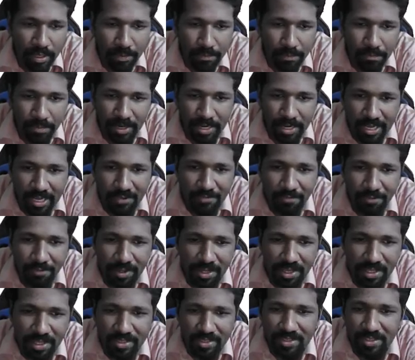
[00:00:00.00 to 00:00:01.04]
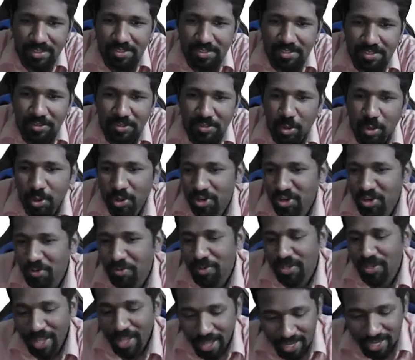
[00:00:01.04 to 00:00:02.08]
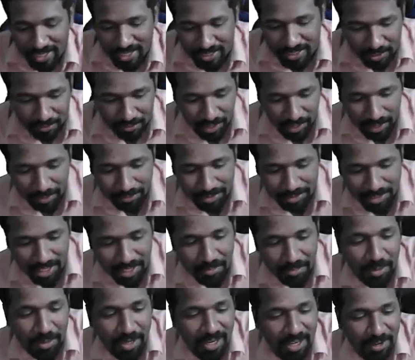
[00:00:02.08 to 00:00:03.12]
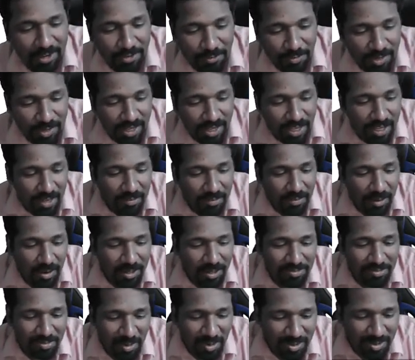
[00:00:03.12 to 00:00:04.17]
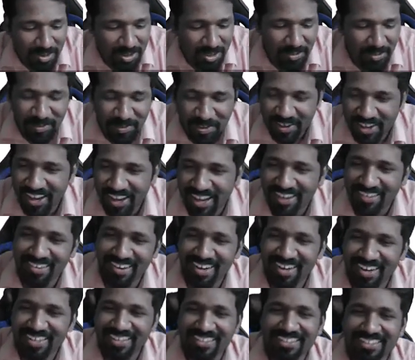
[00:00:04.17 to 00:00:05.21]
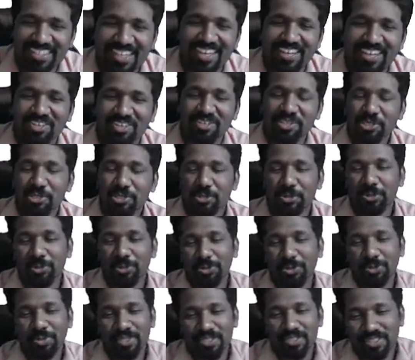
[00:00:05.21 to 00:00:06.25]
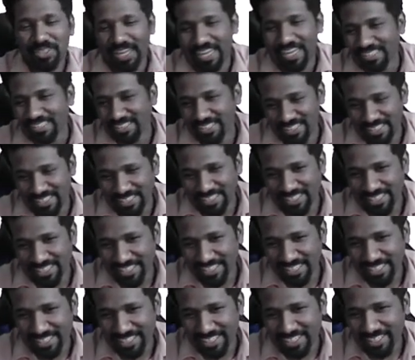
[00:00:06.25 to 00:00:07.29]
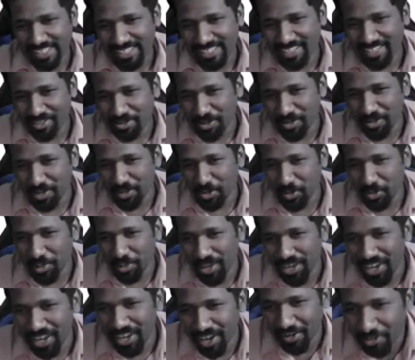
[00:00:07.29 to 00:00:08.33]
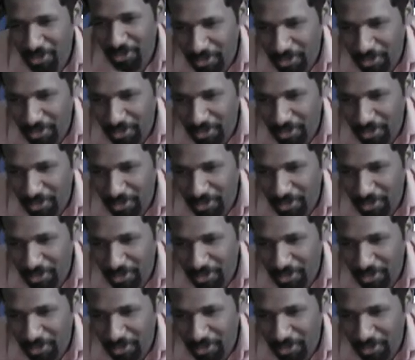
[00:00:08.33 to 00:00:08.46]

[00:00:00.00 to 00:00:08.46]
Believe me, this is going to be the answer. When I'm saying believe me, because most of your calculators cannot show you this answer. That's why you may have to